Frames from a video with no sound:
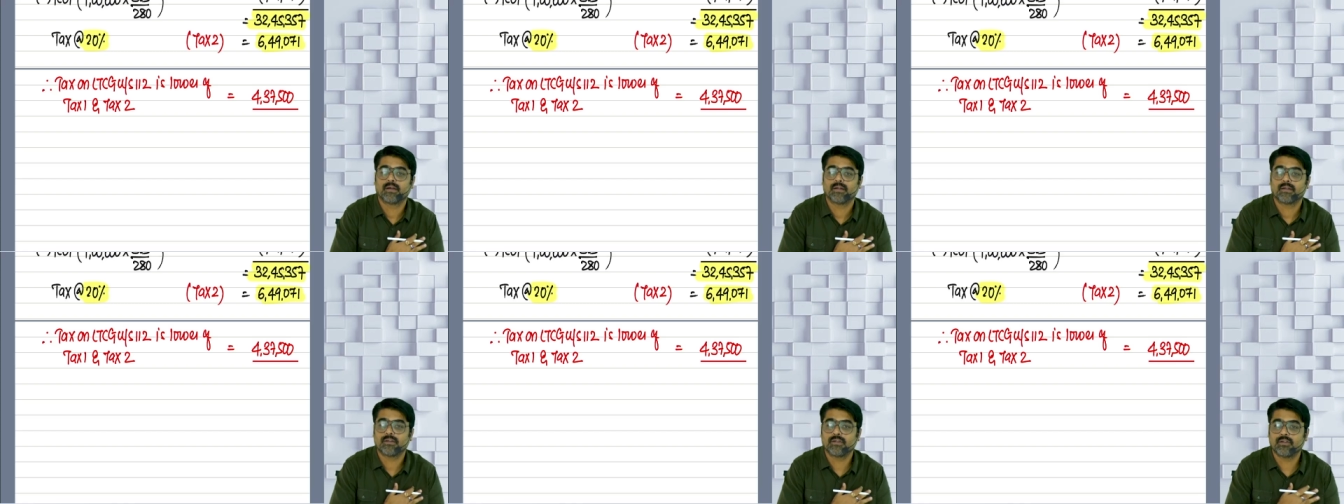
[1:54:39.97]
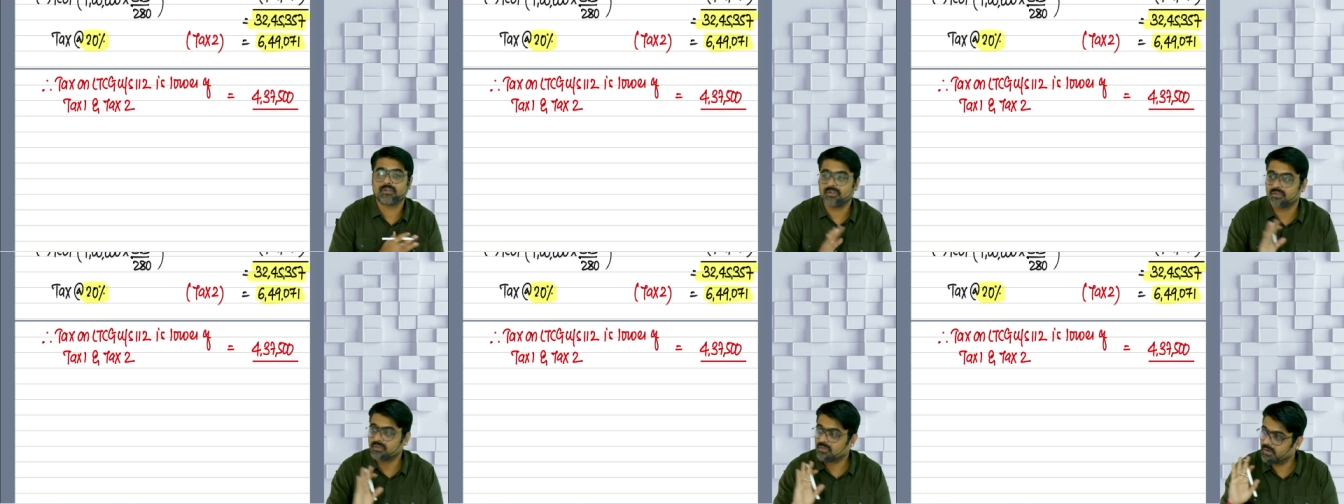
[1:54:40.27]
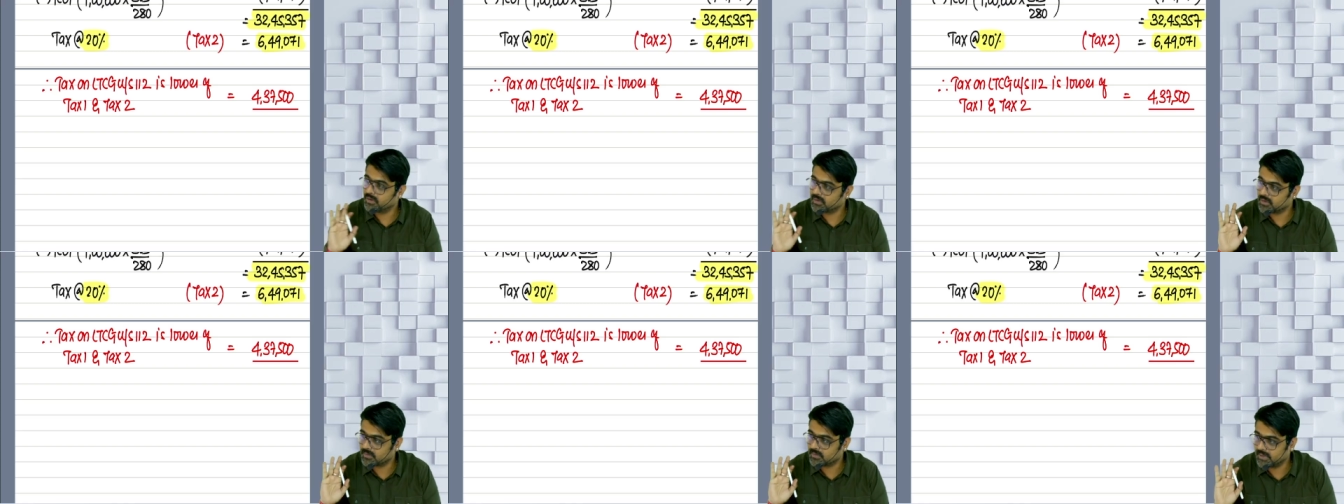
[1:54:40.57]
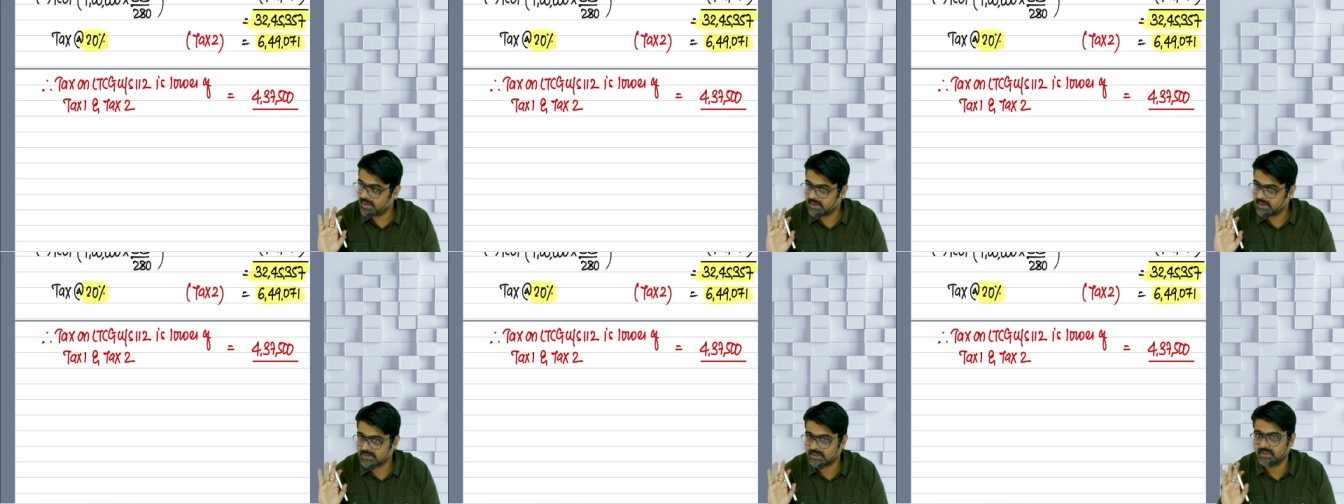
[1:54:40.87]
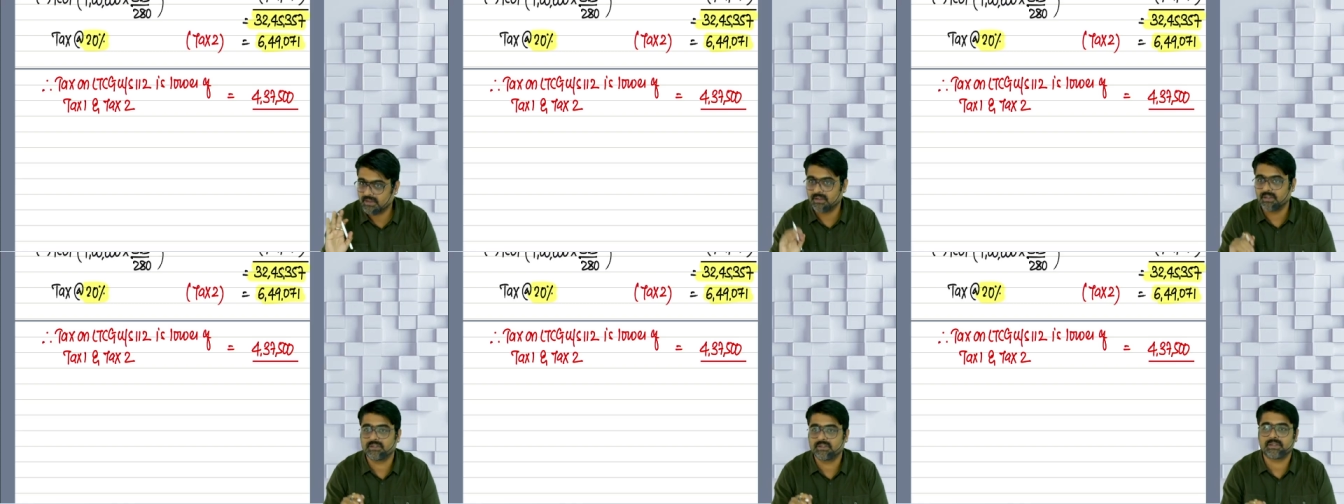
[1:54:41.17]
This is going to be asked
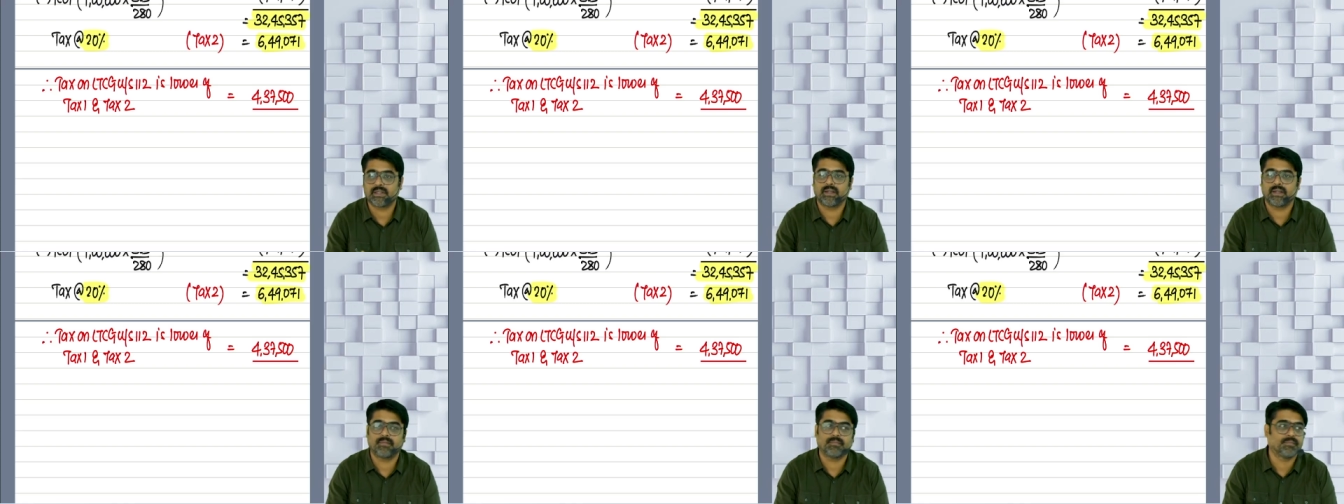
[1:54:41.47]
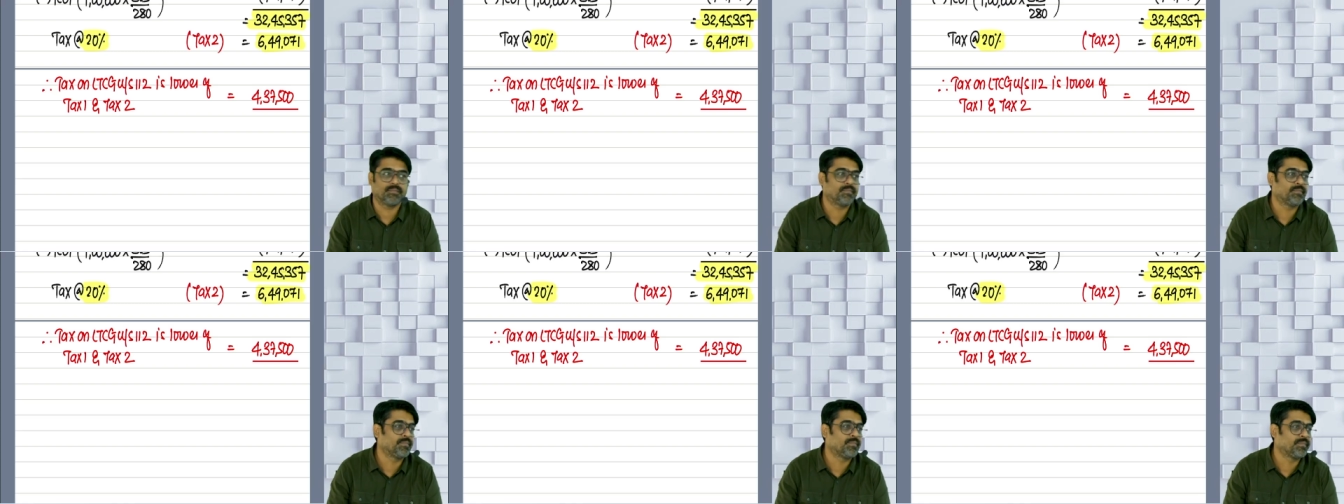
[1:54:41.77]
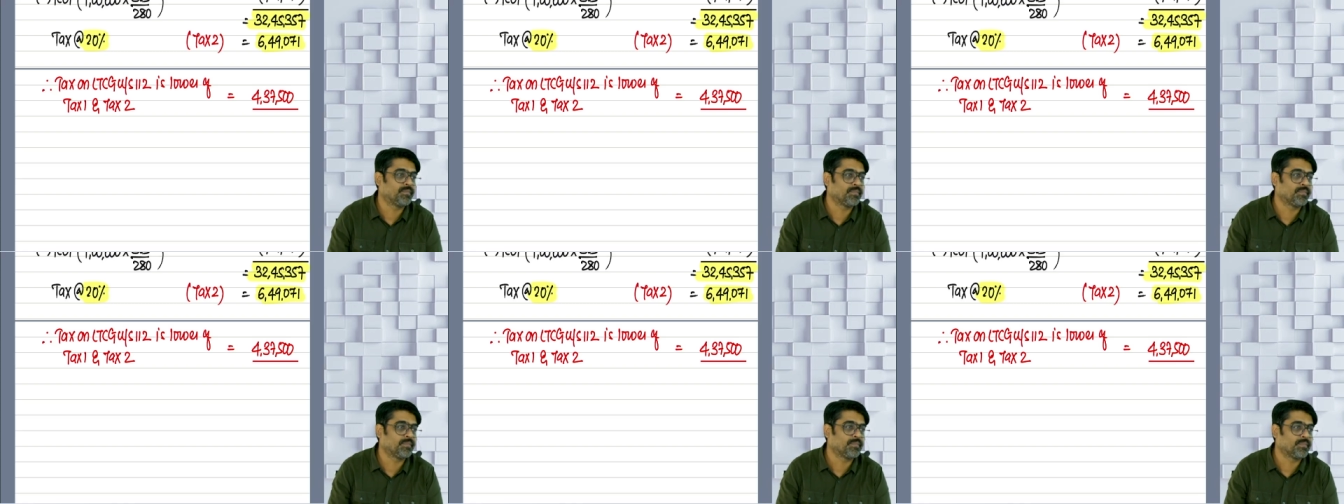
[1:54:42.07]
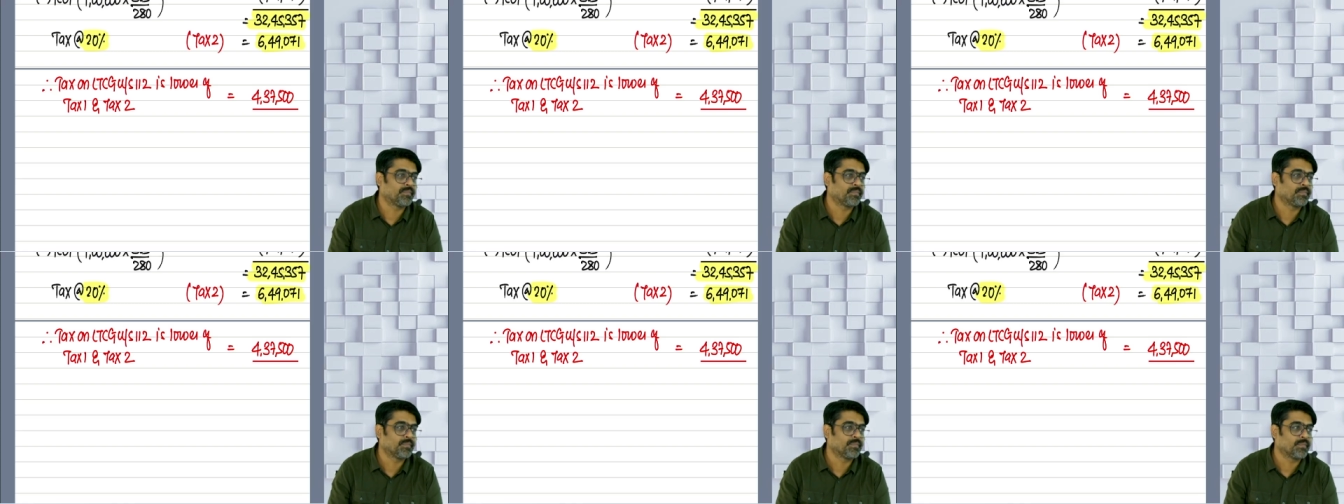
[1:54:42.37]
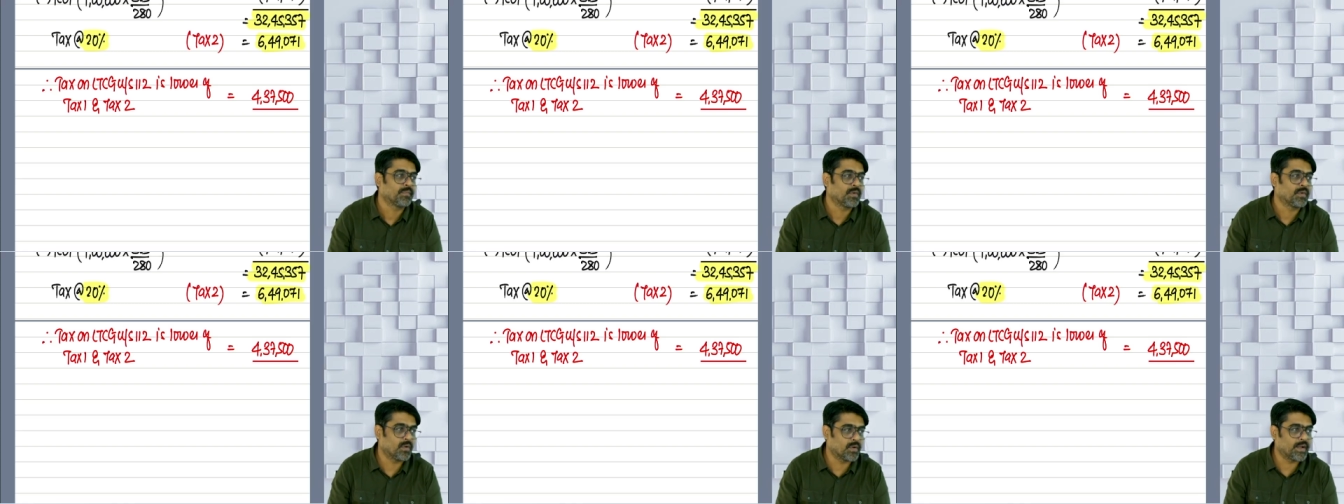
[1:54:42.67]
in this time.
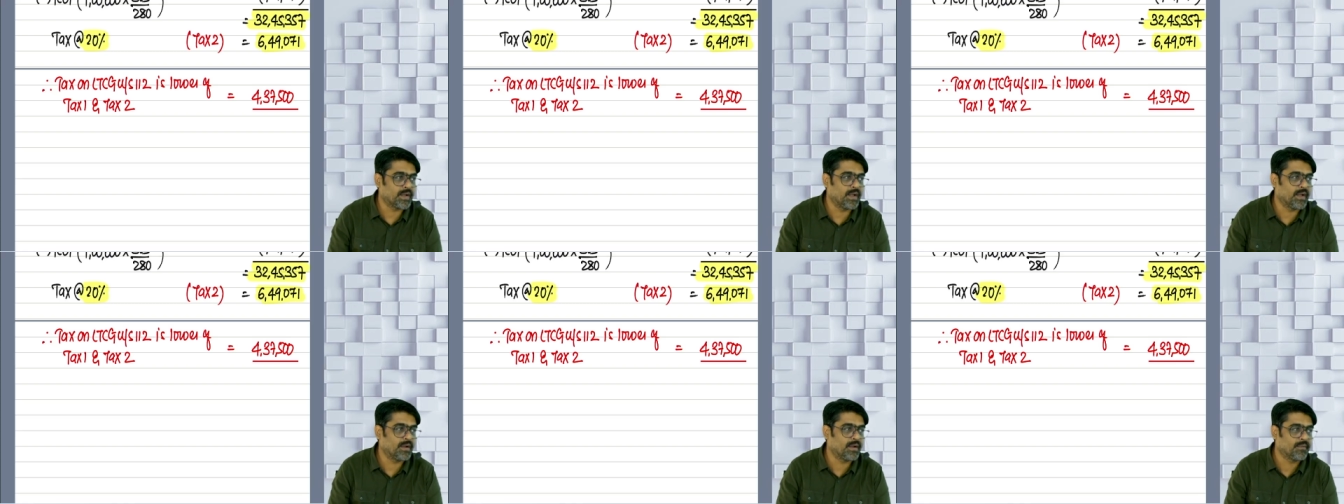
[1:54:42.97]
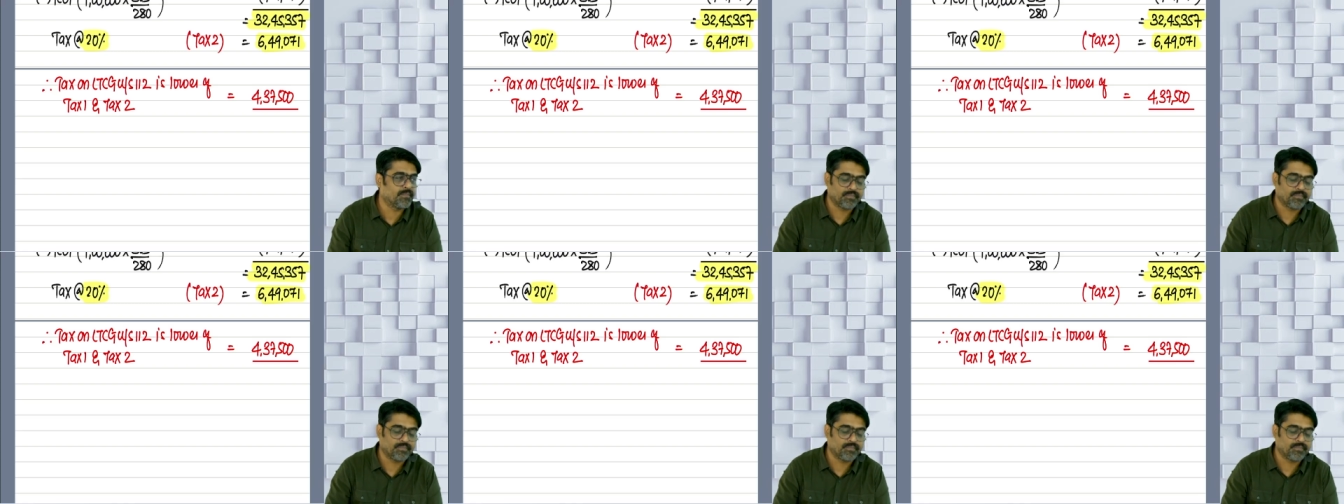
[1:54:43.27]
Okay?